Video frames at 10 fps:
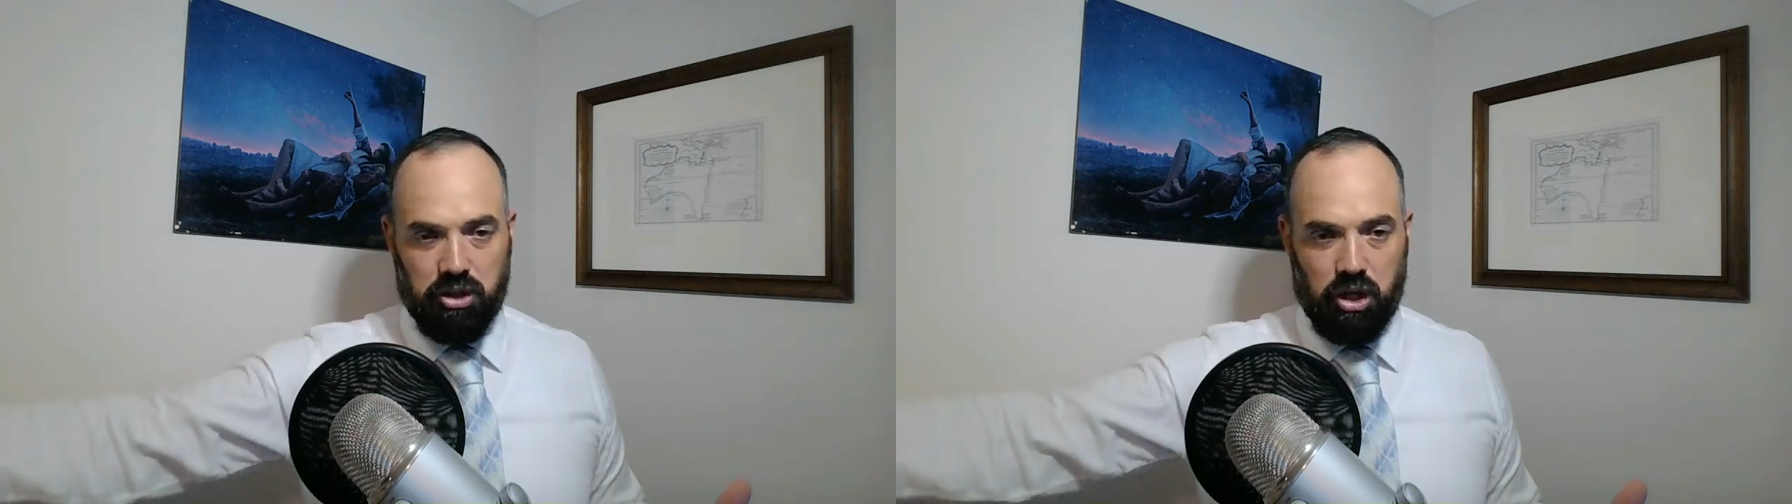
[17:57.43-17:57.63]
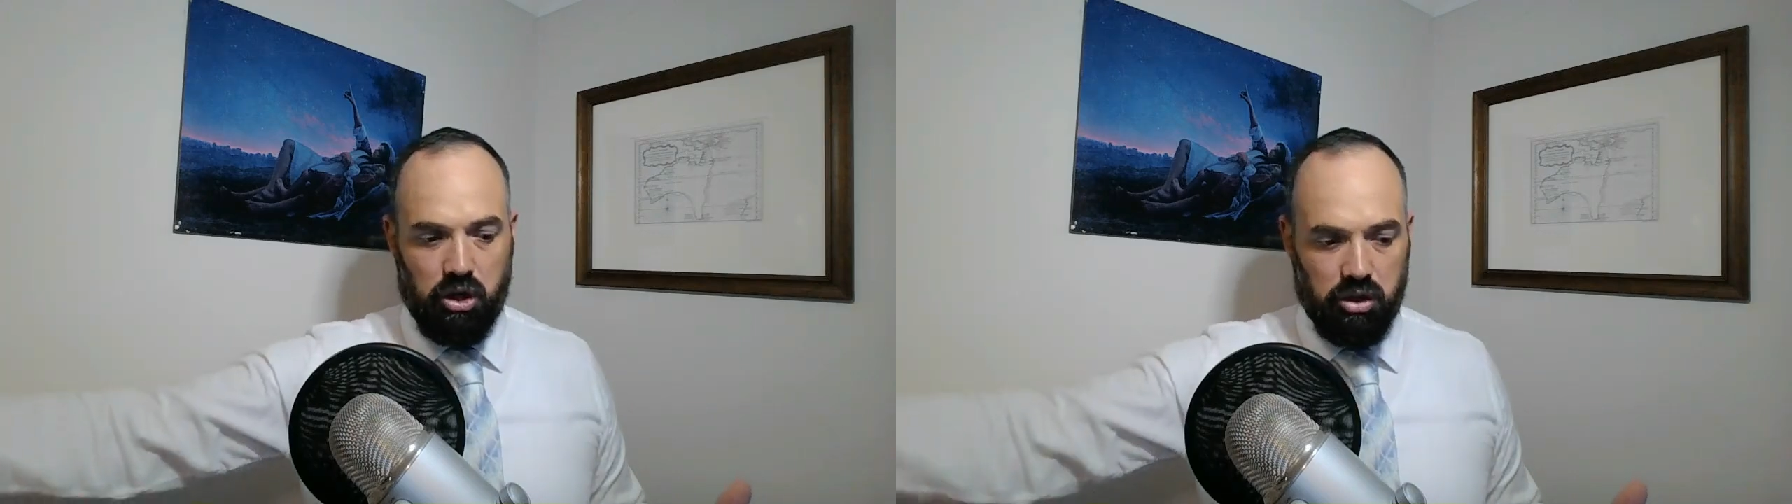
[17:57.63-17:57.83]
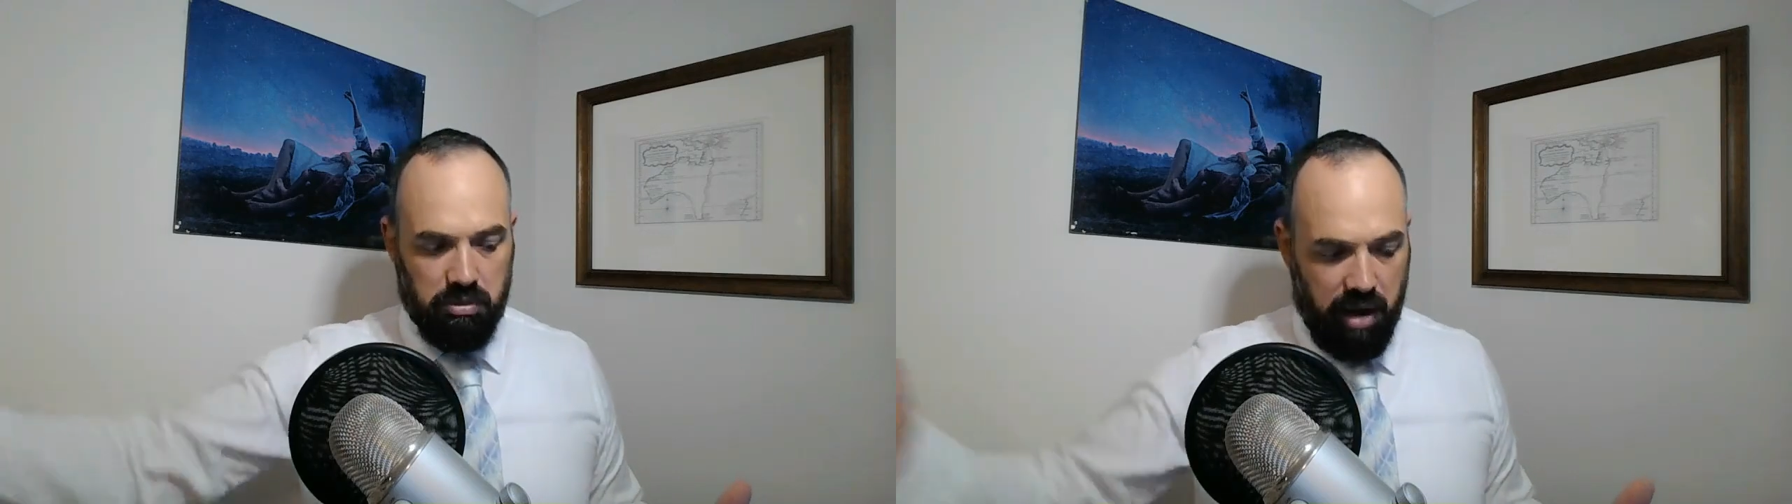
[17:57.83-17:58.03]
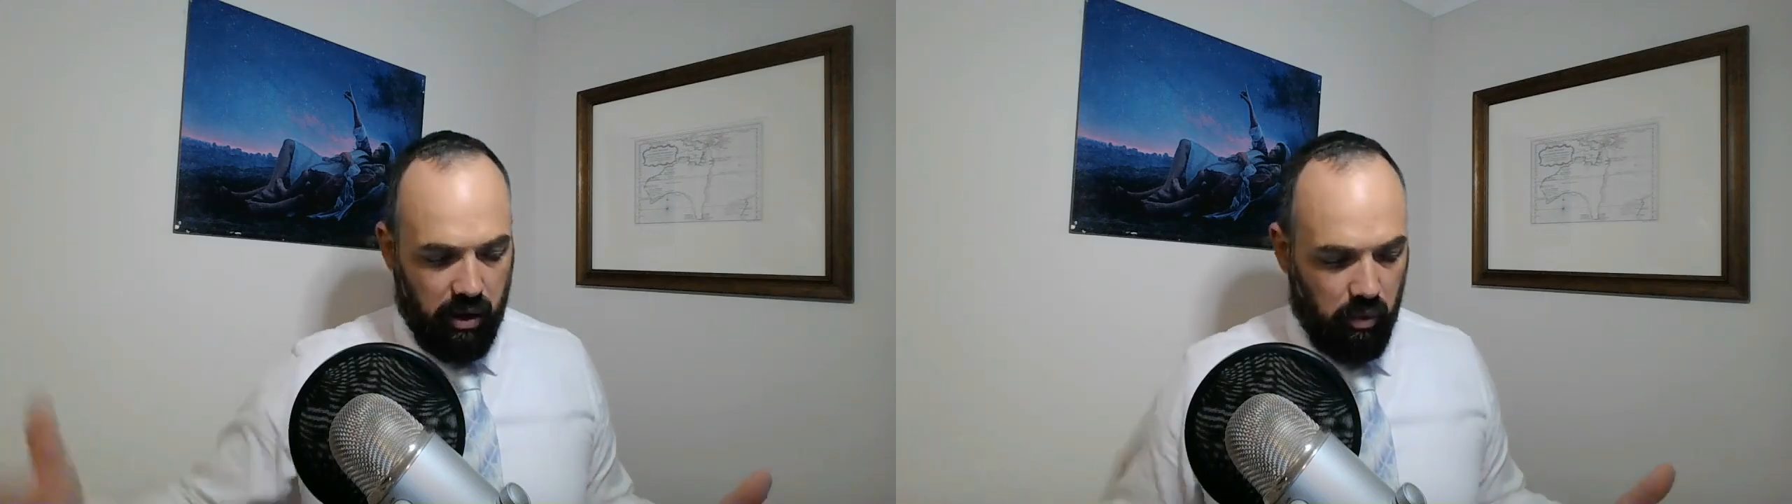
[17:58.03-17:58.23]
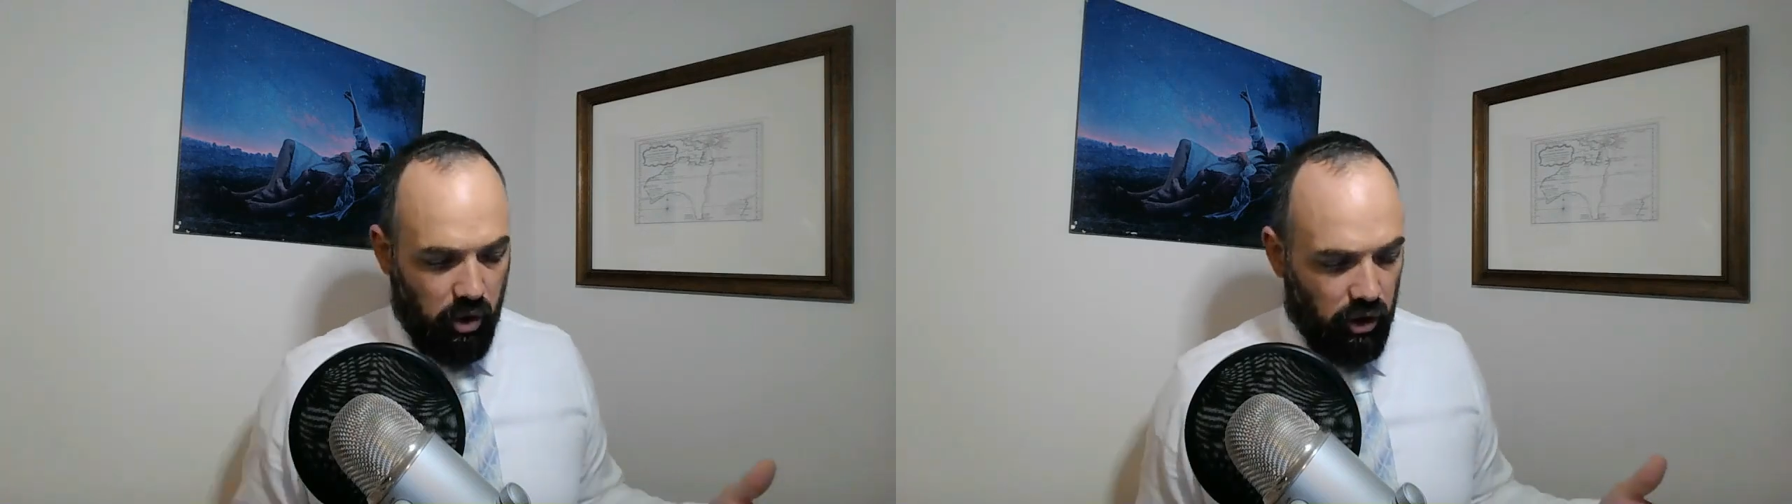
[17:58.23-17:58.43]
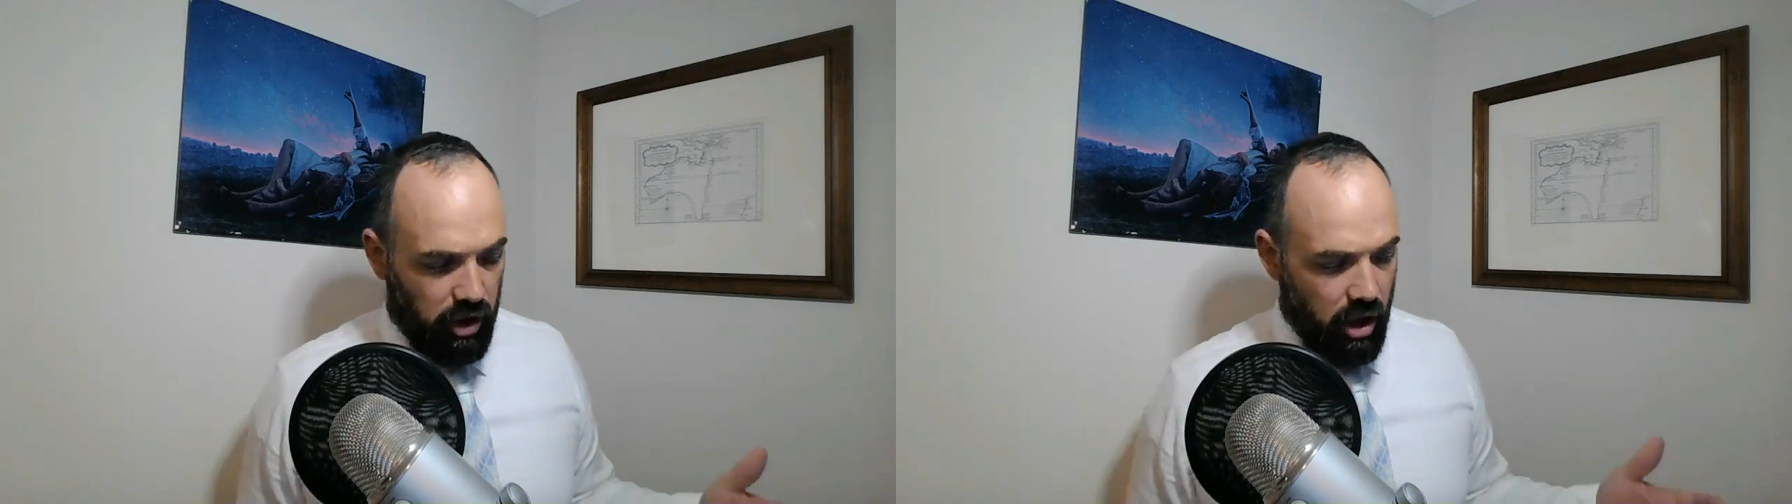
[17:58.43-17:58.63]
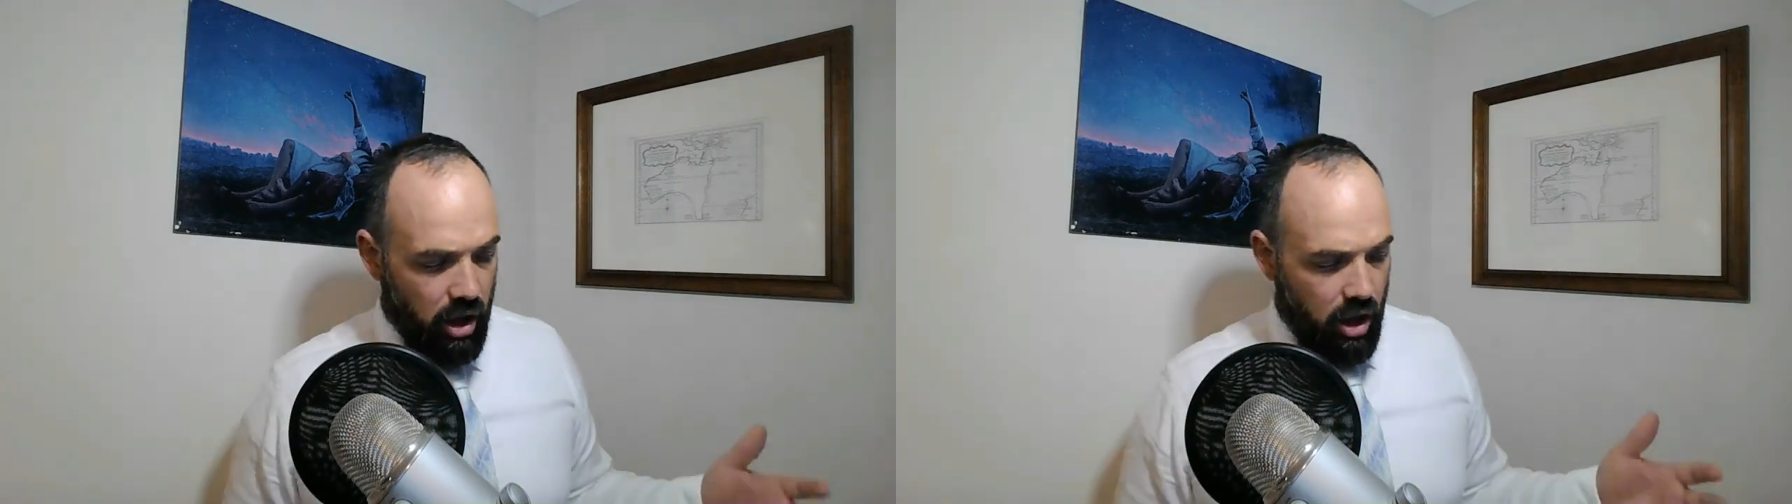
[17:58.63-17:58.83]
was a huge amount of work.